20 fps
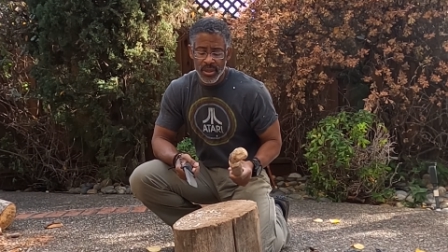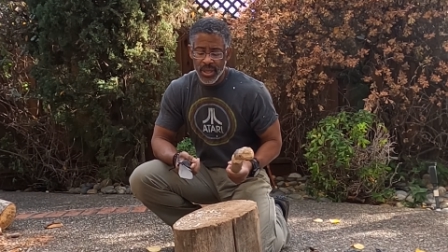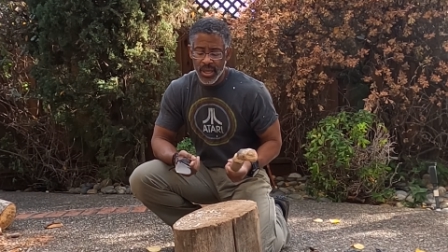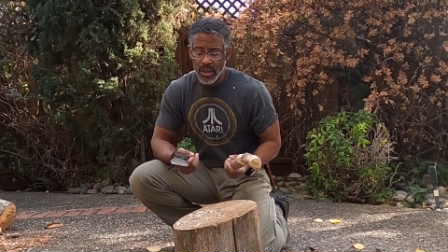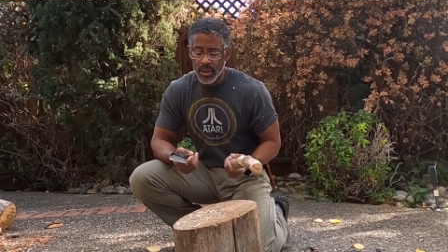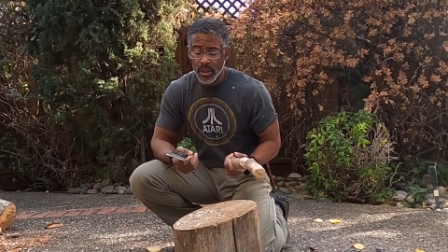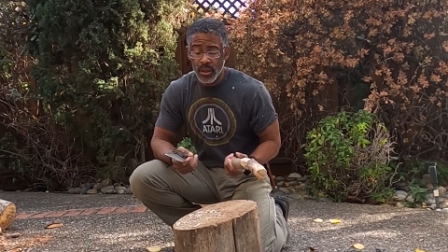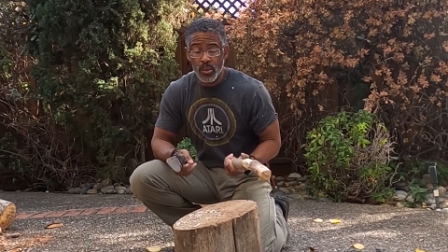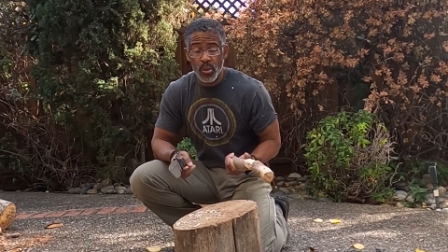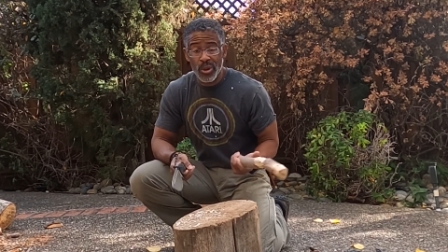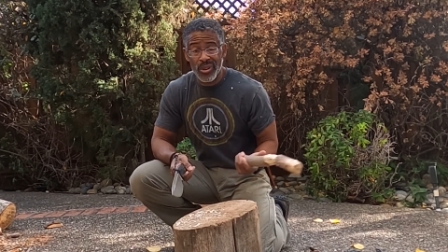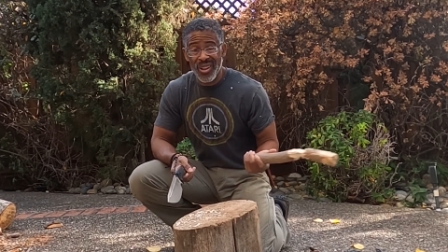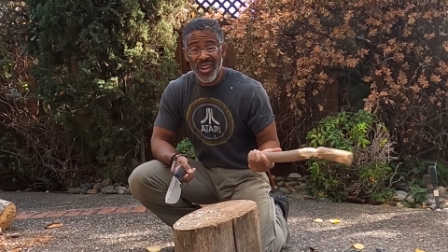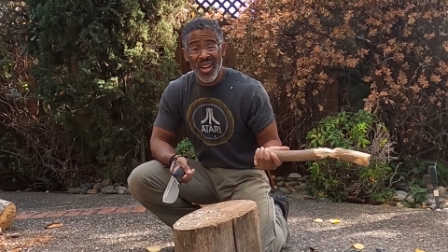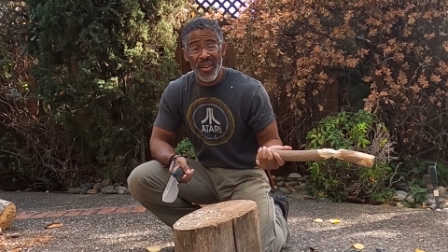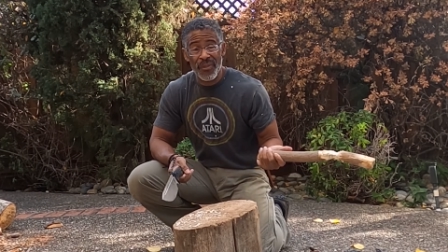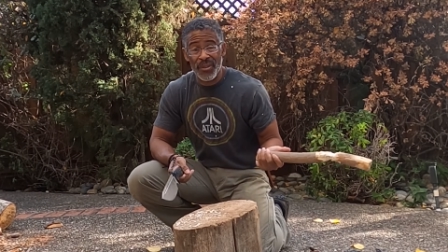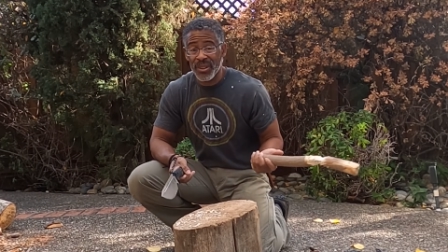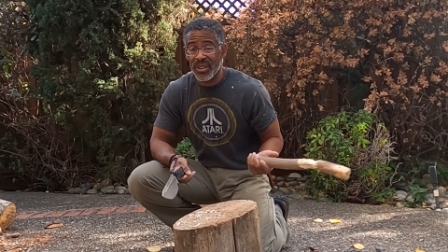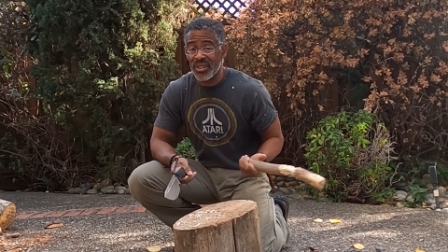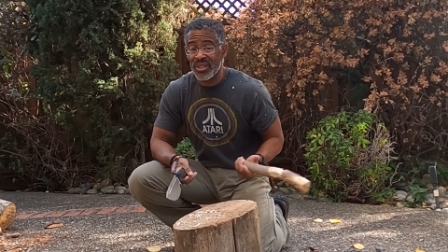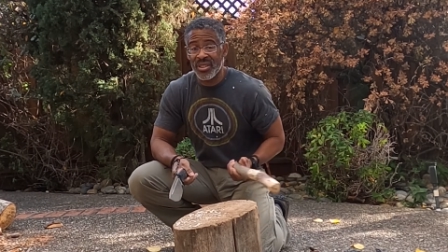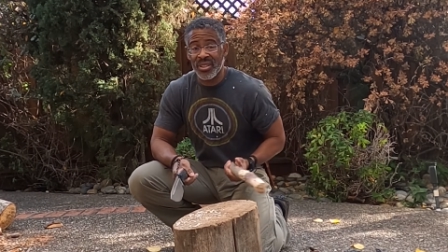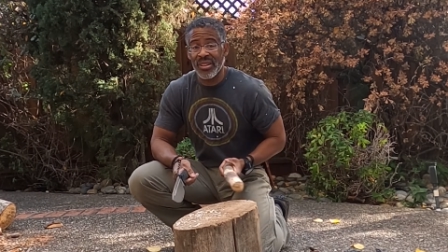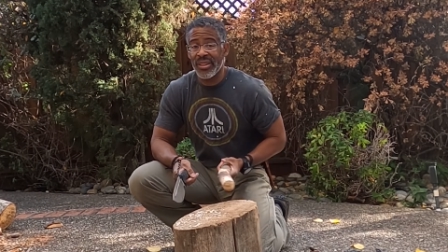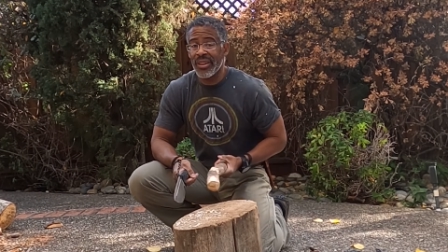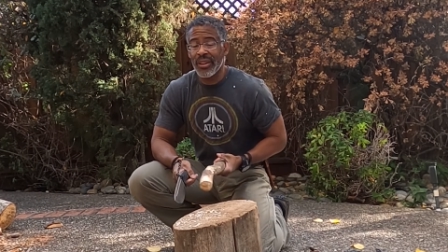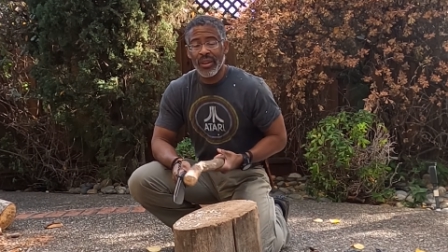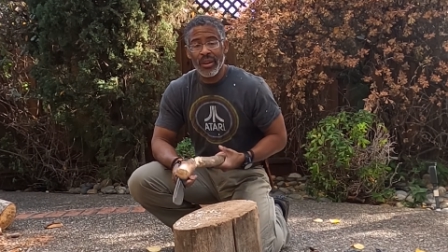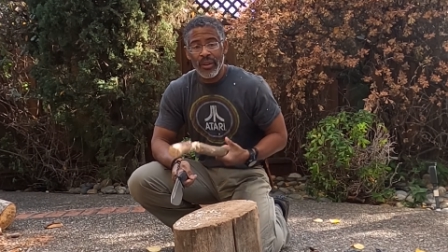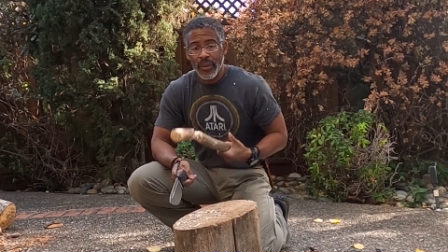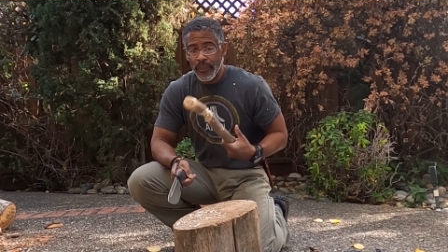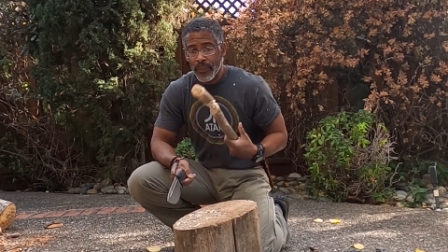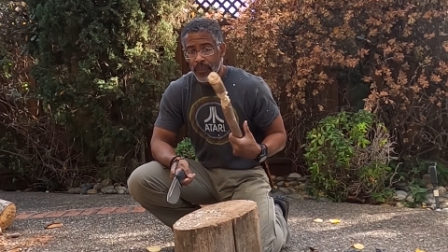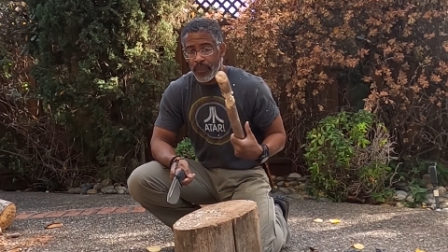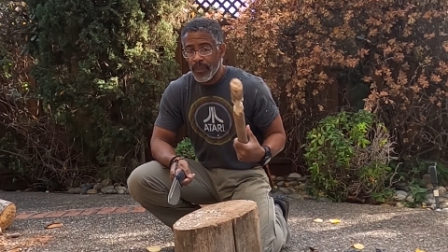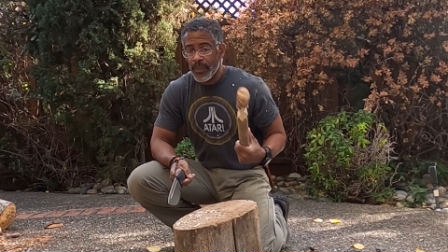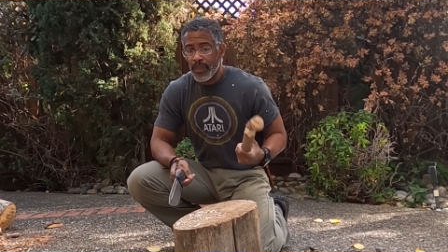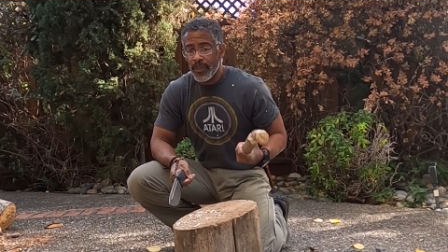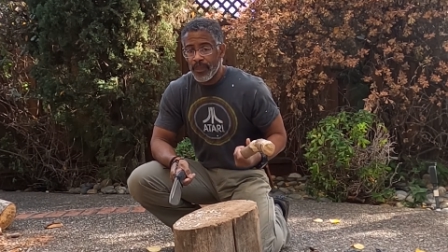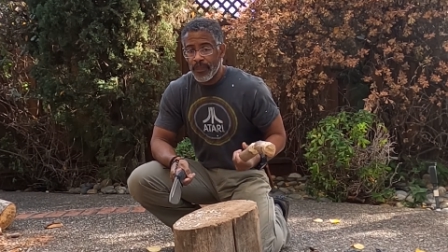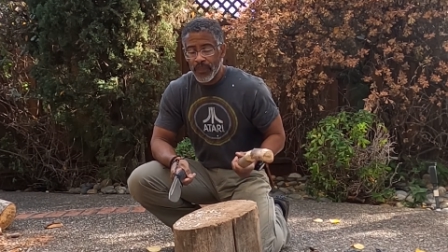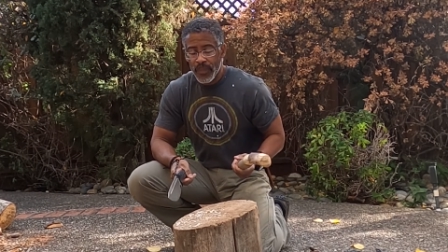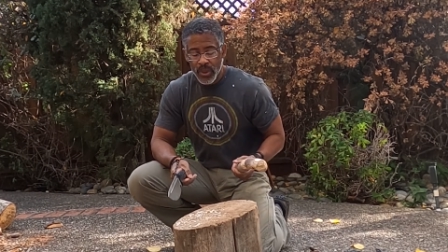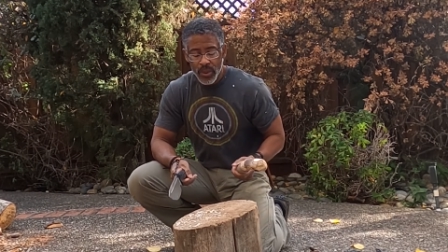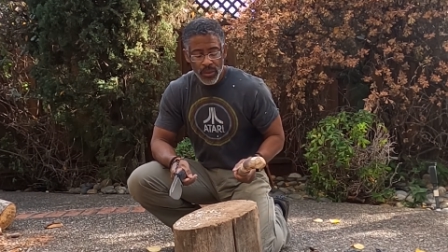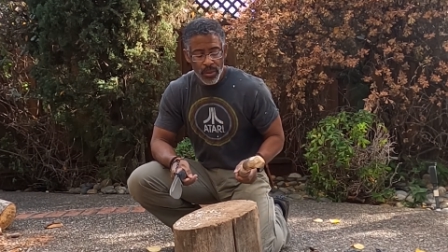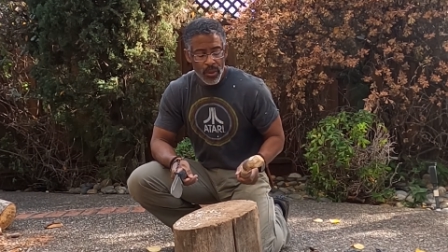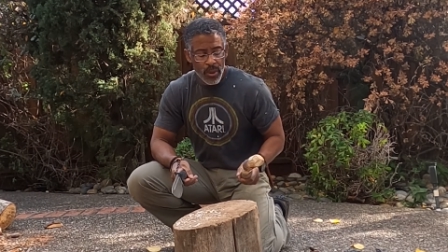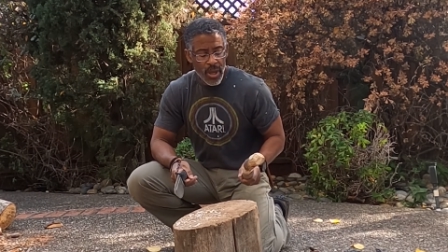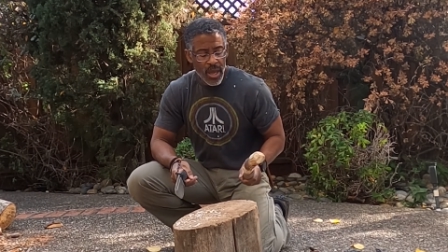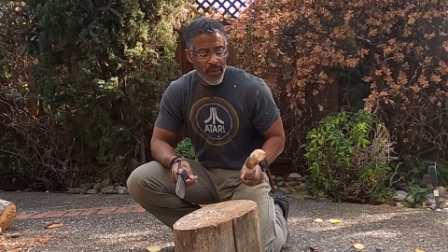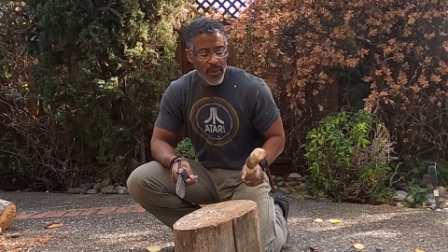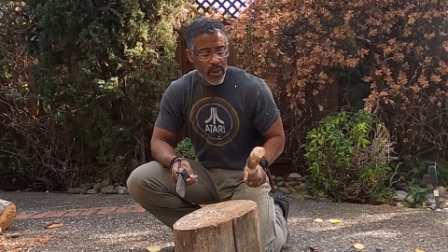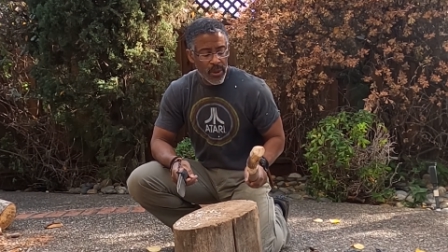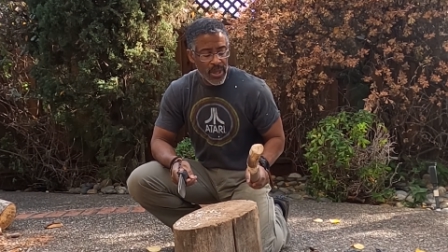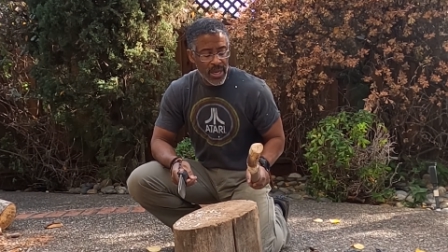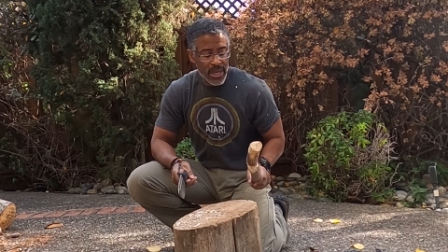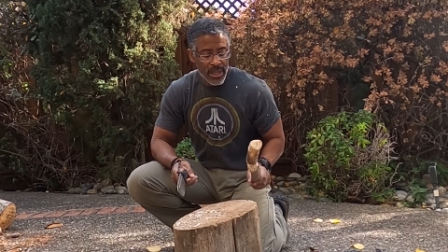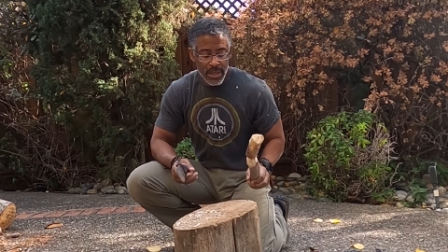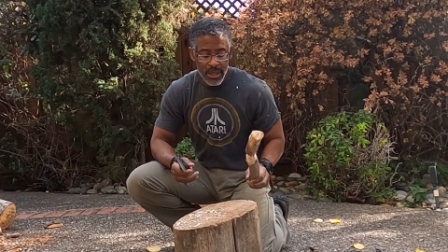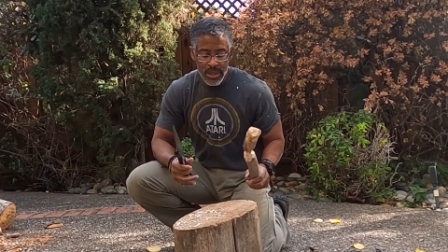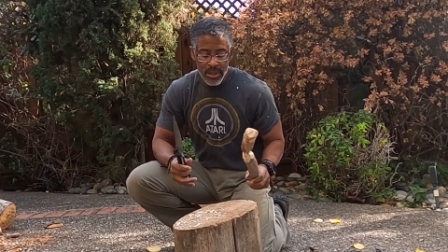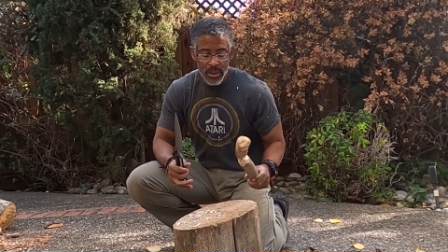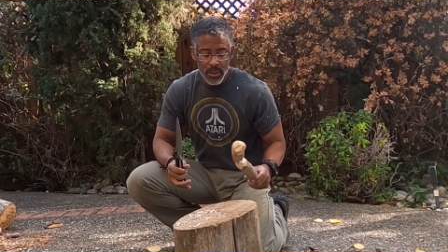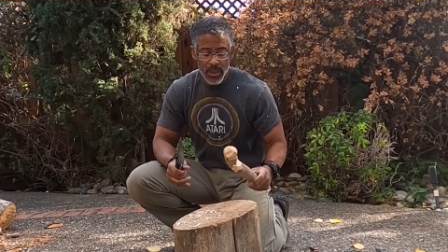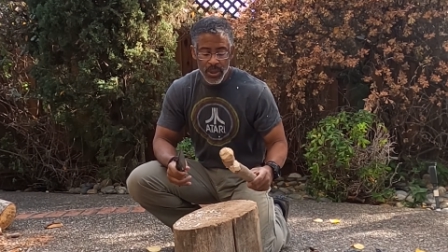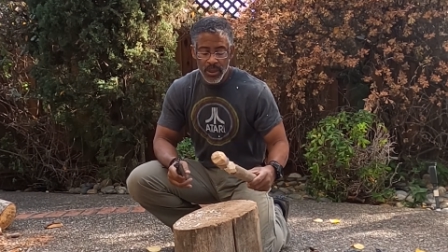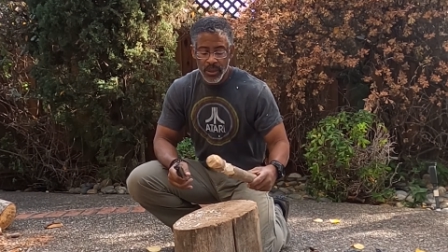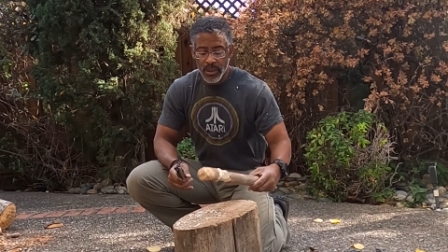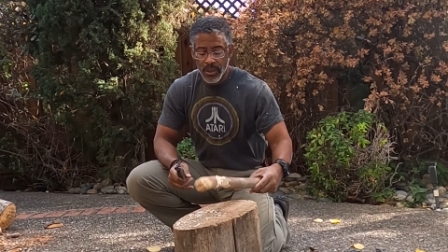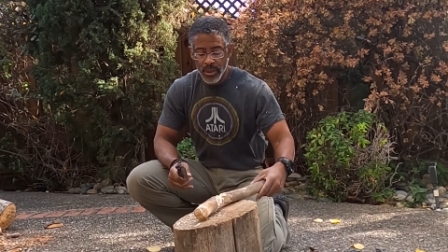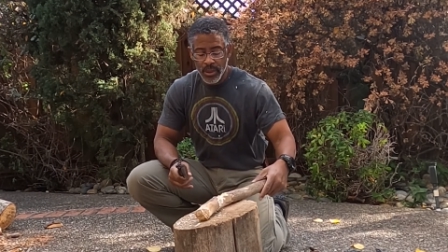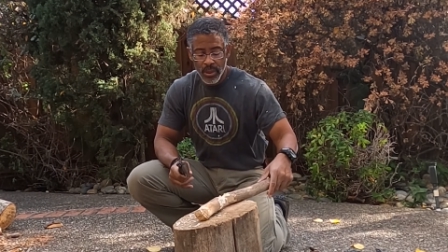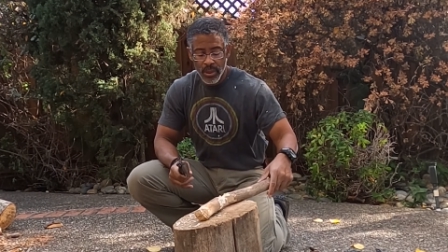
getting a little more confidence. Can throw a heavier hit into it.